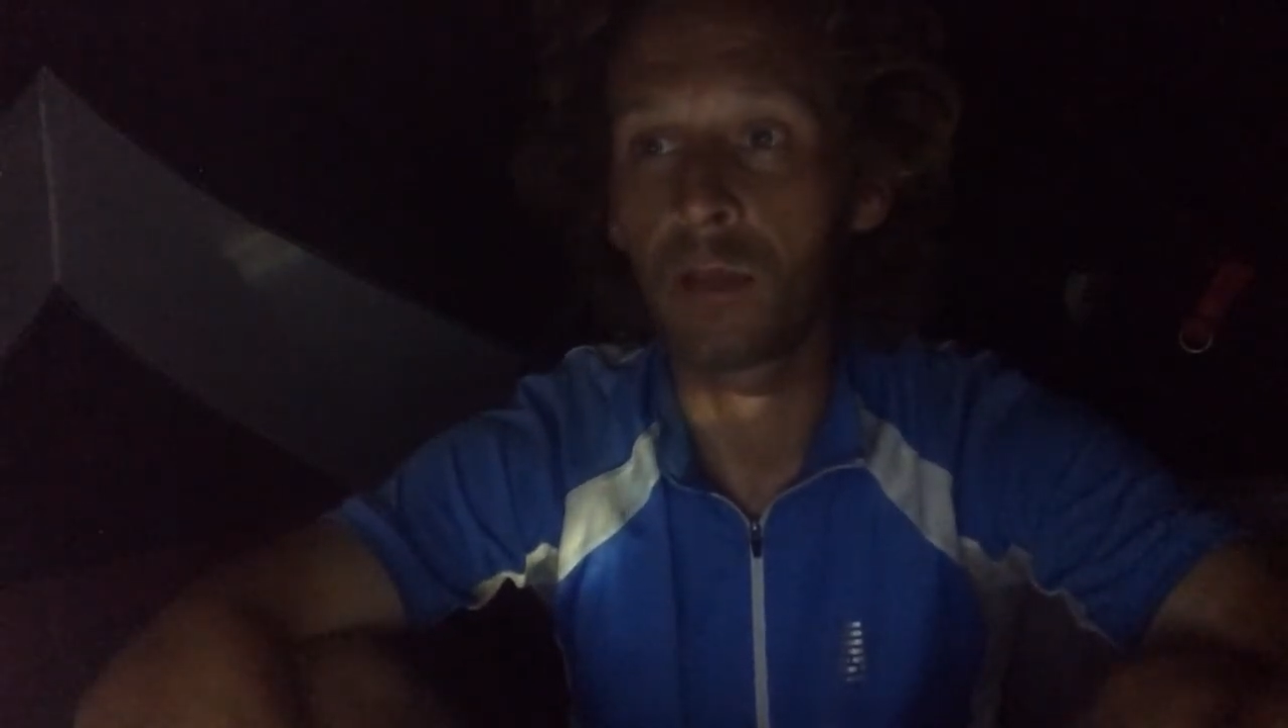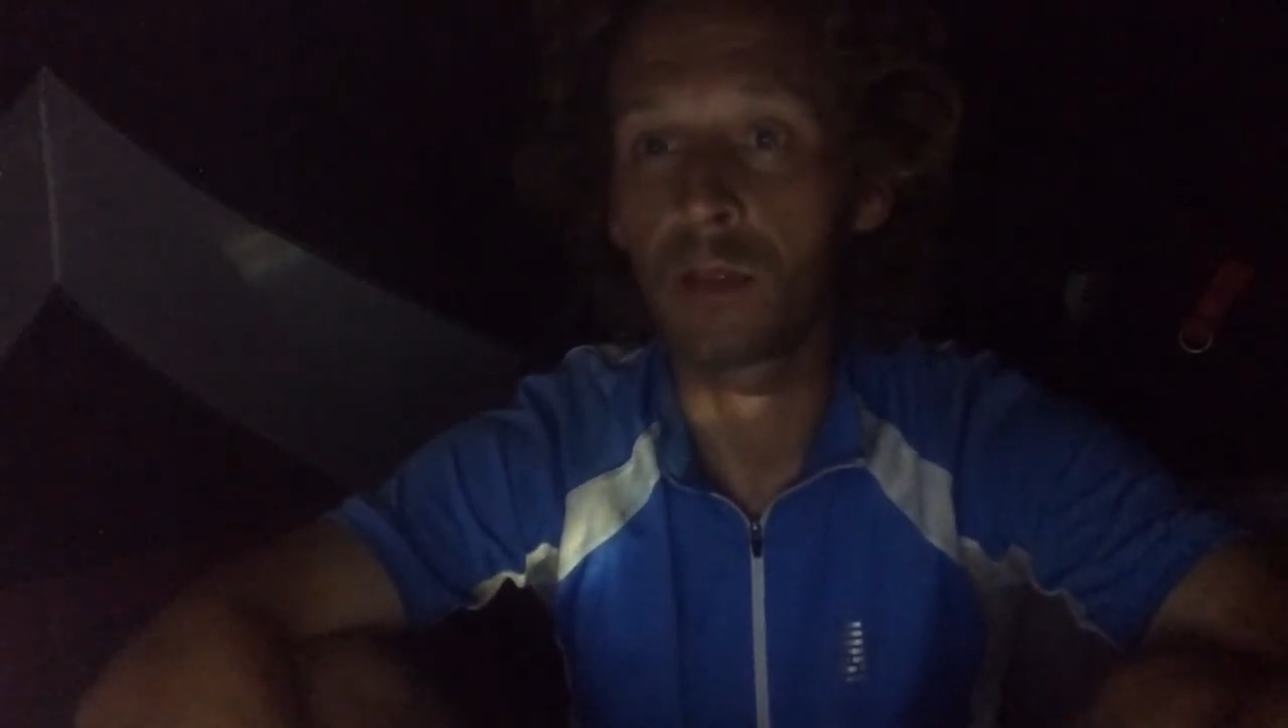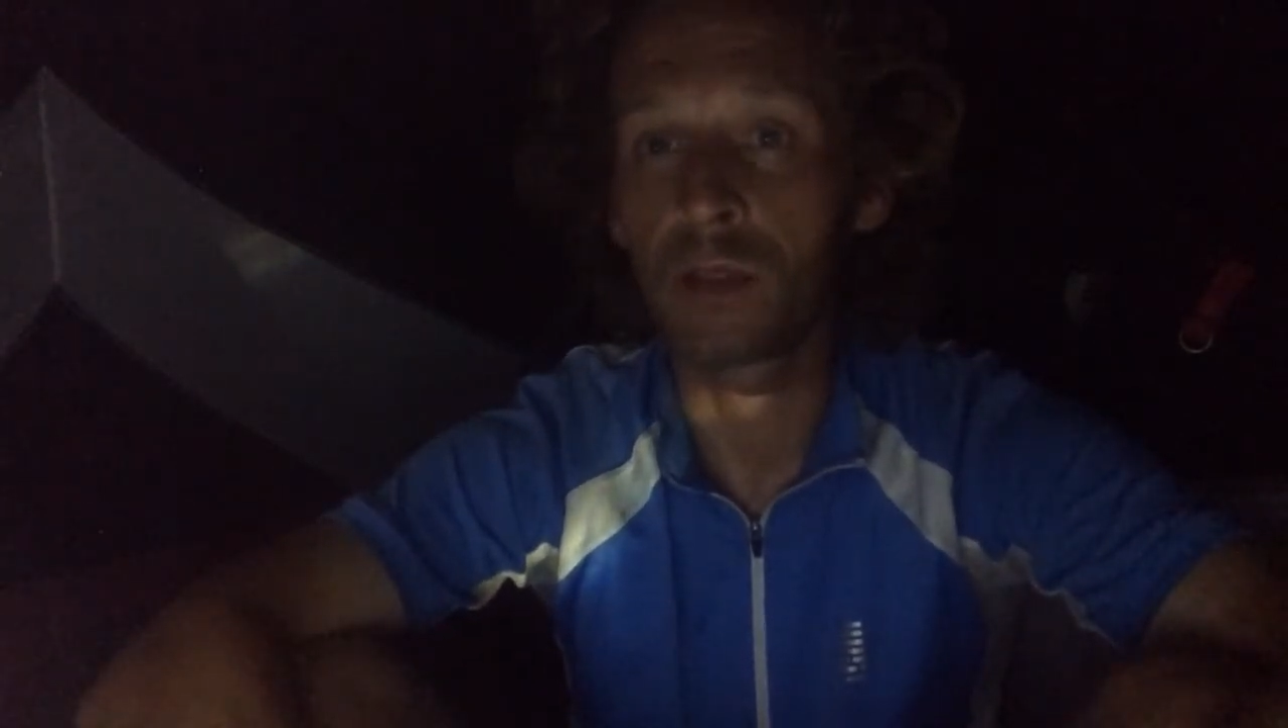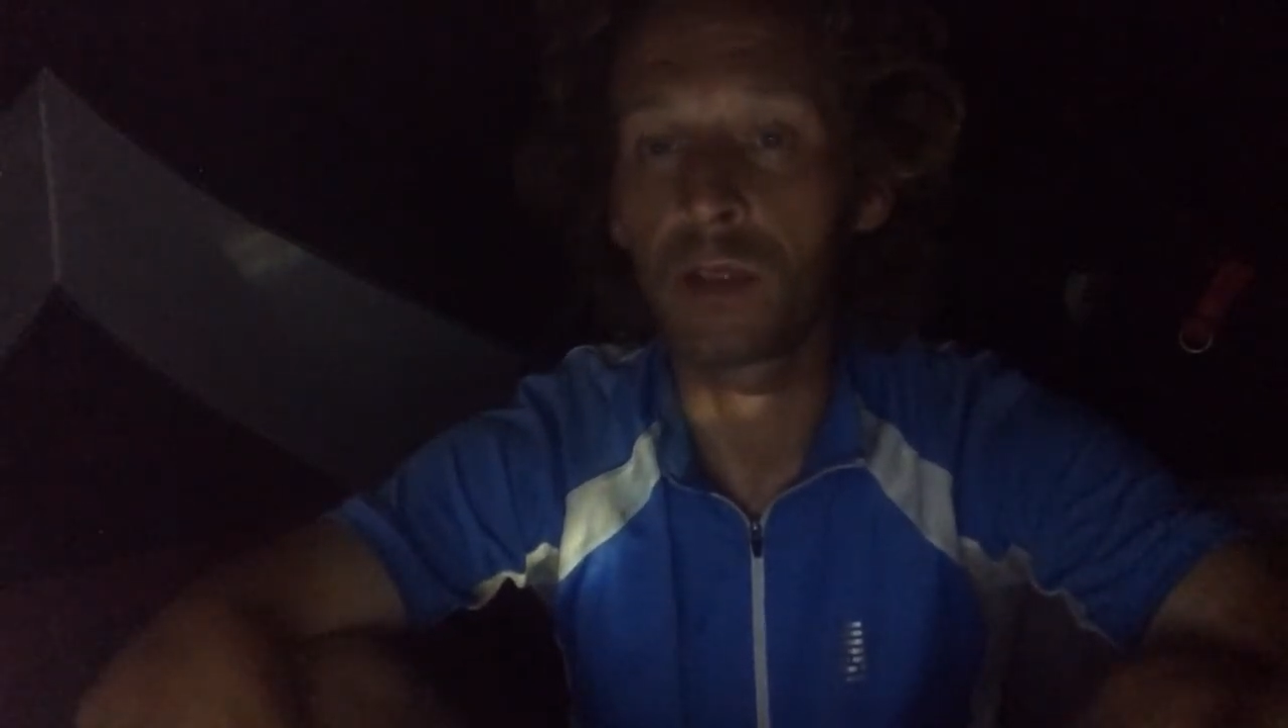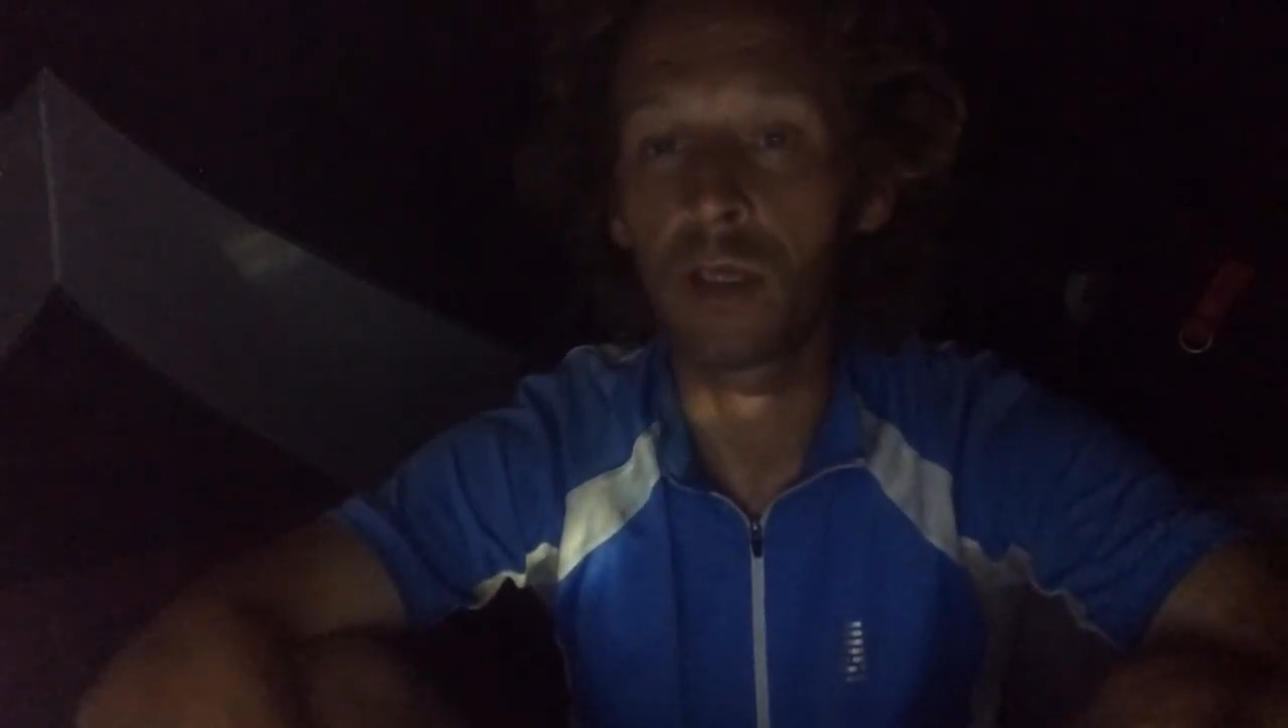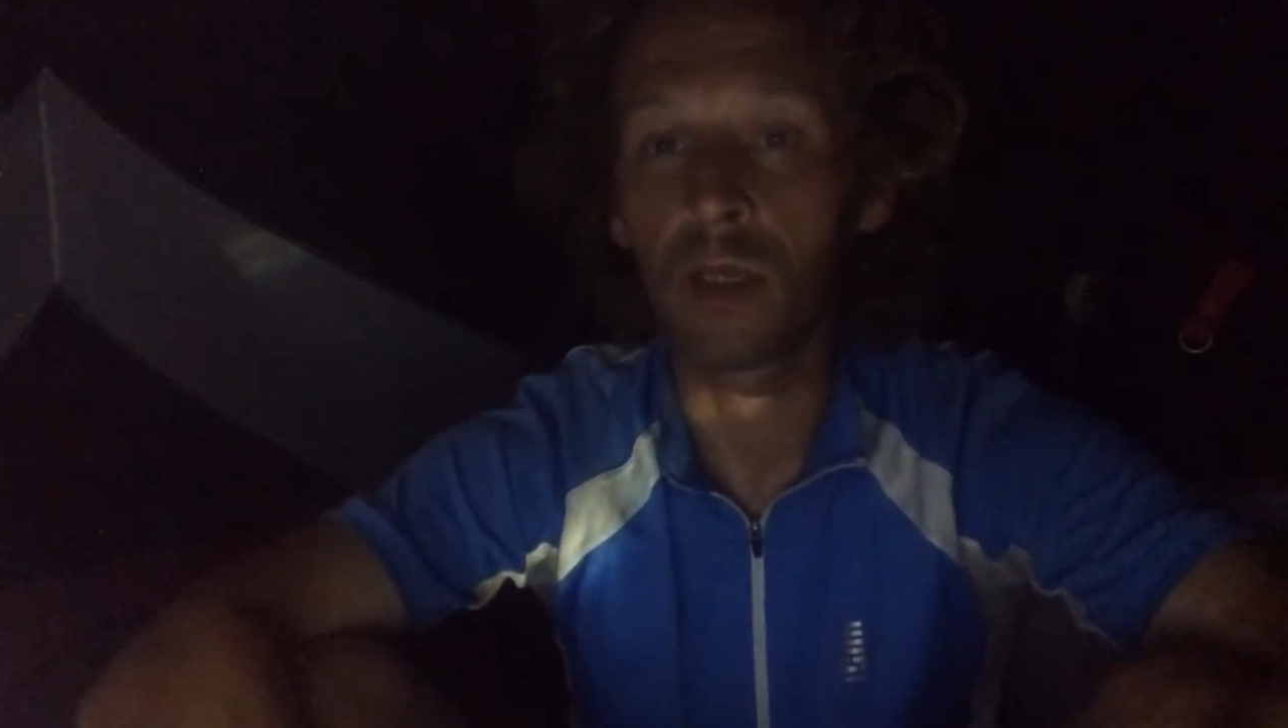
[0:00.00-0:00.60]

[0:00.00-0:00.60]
is